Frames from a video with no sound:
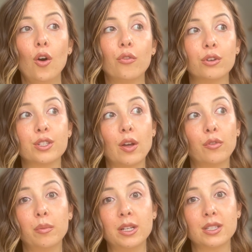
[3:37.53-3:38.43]
for
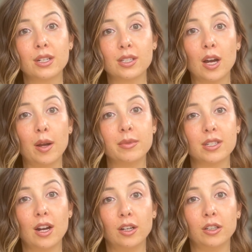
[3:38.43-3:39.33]
several months at a time
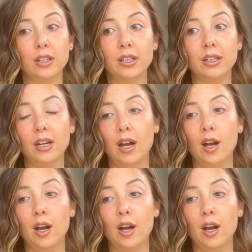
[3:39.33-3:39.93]
is not good,